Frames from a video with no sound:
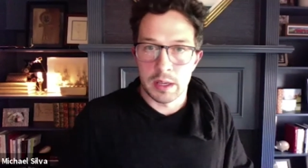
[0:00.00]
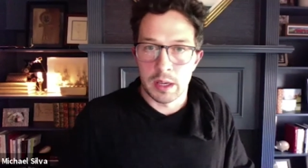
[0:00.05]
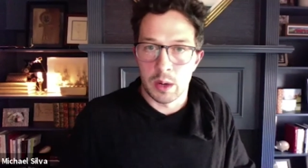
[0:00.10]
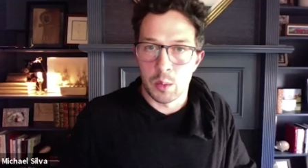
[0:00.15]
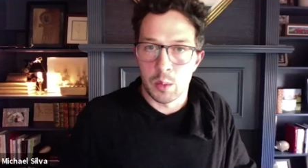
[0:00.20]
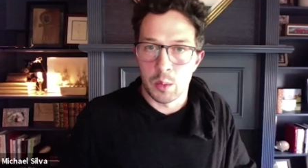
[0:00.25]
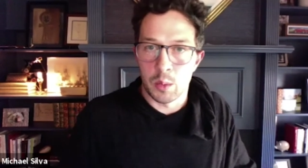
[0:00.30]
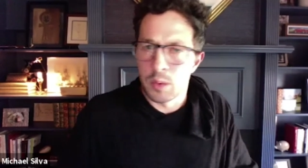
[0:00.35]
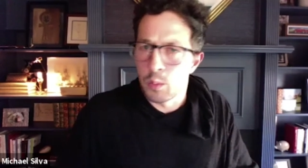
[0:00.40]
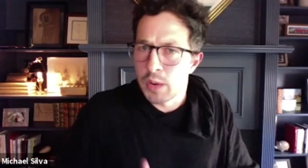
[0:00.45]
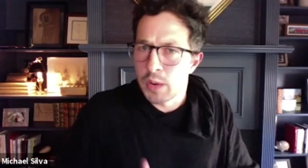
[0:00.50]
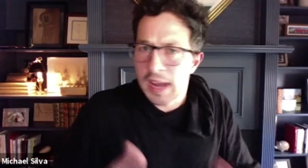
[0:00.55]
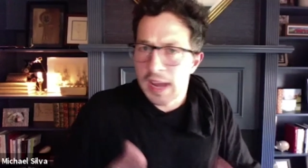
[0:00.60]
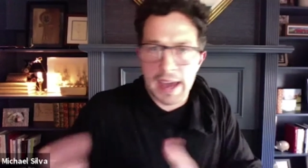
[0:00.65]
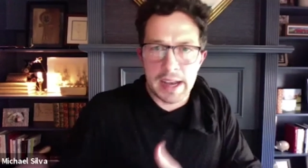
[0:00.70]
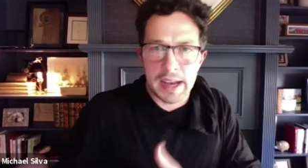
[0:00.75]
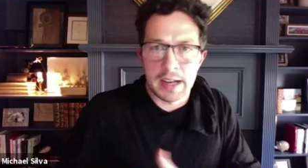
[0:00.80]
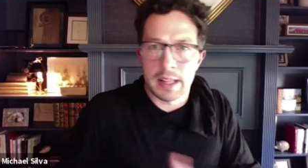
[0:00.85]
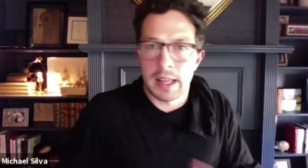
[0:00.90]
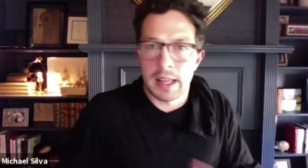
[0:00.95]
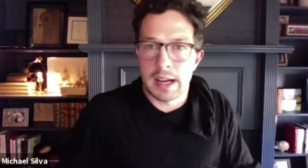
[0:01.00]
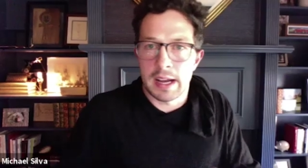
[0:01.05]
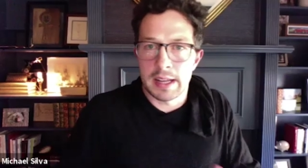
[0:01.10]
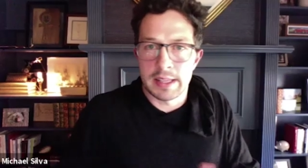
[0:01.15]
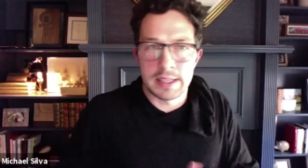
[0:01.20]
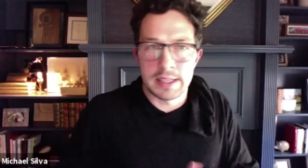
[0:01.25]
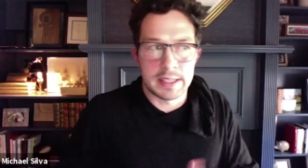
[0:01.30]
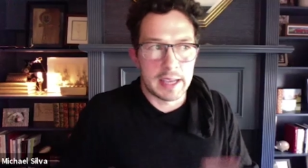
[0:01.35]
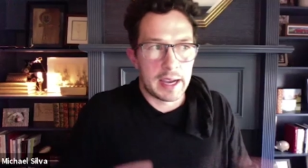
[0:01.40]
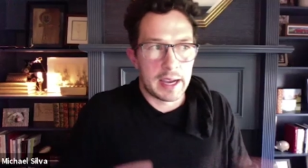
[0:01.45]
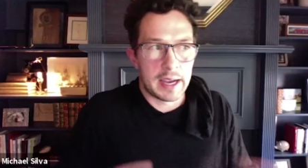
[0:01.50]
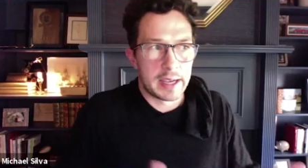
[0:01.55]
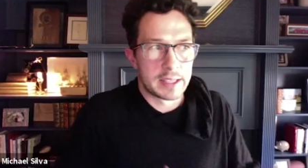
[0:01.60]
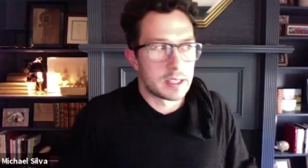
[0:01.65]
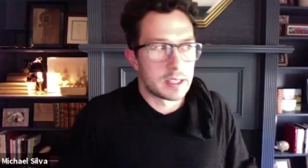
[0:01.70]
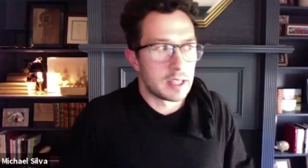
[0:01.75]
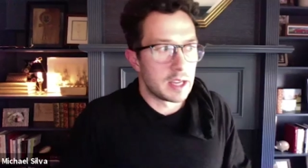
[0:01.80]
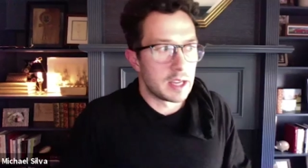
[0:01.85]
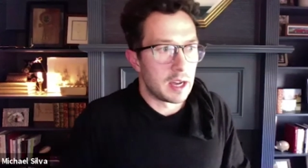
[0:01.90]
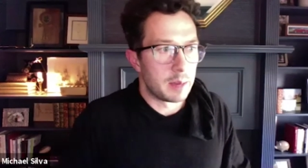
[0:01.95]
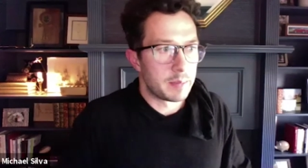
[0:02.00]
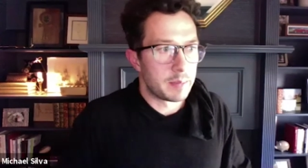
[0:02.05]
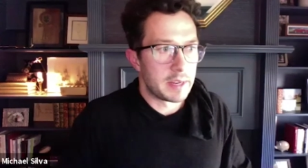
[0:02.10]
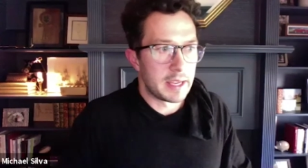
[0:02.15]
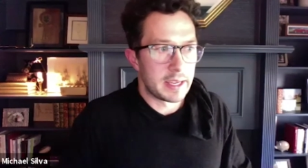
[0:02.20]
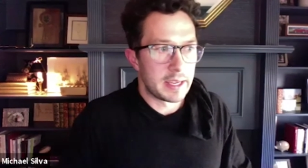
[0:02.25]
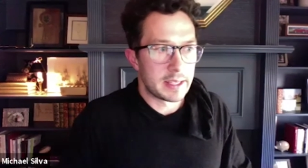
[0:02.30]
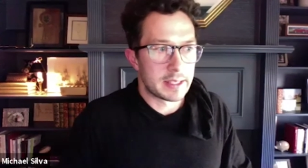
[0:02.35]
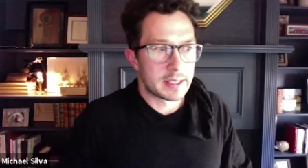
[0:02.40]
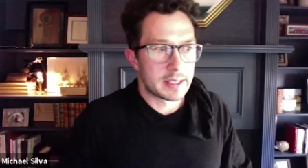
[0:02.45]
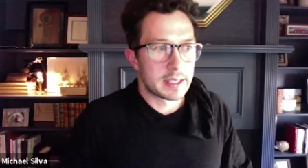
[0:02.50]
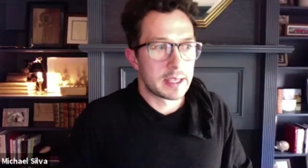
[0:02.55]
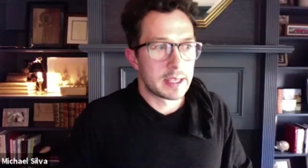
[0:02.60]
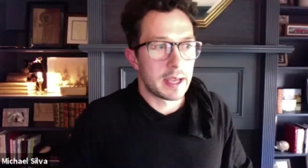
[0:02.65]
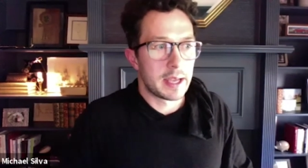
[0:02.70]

When we added a lot of these guys to the updates.